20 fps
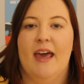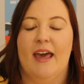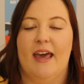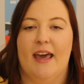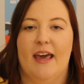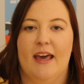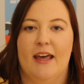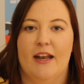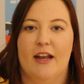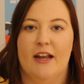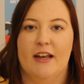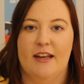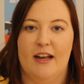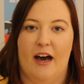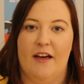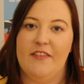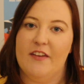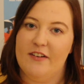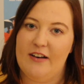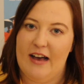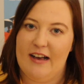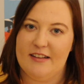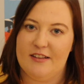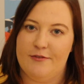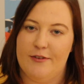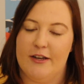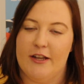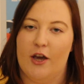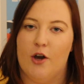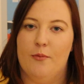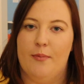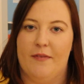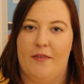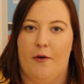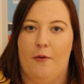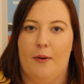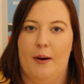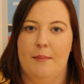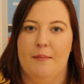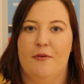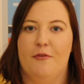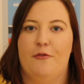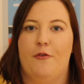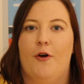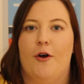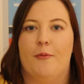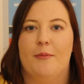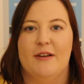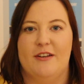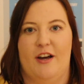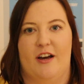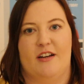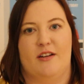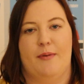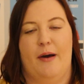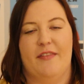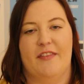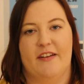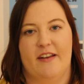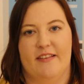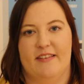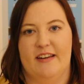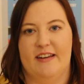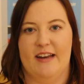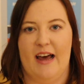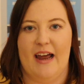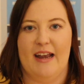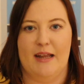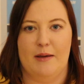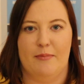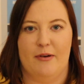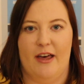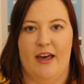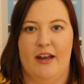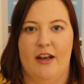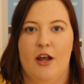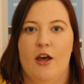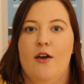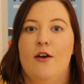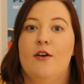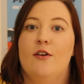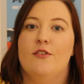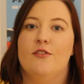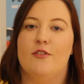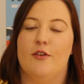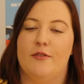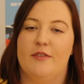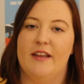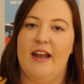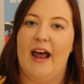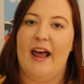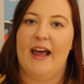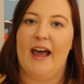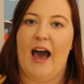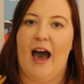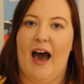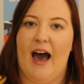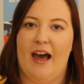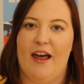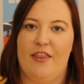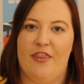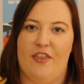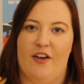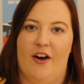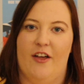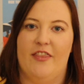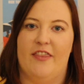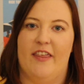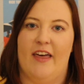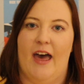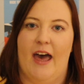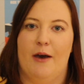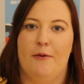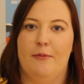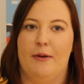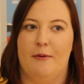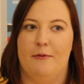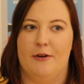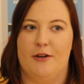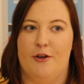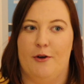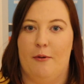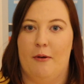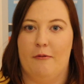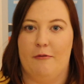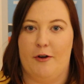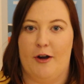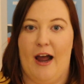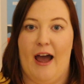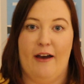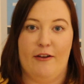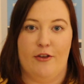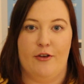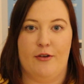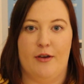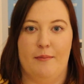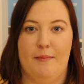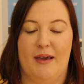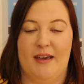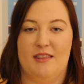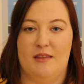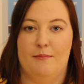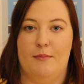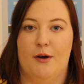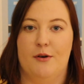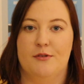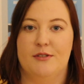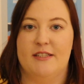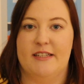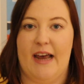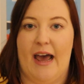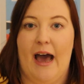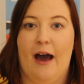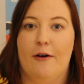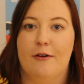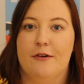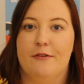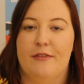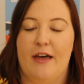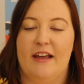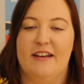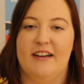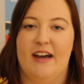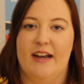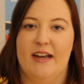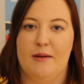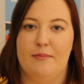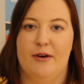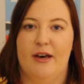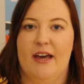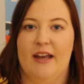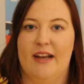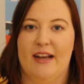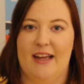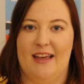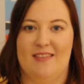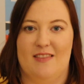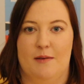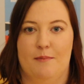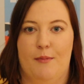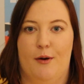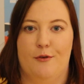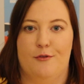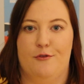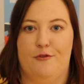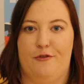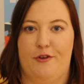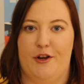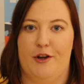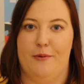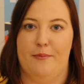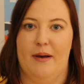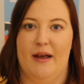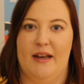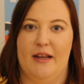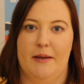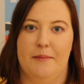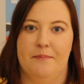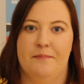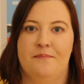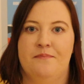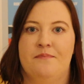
In not the last video, but the one before, we talked about the Disney dining plan. So today, I thought that we would go over how you can make the most out of that dining plan and get the most for your money.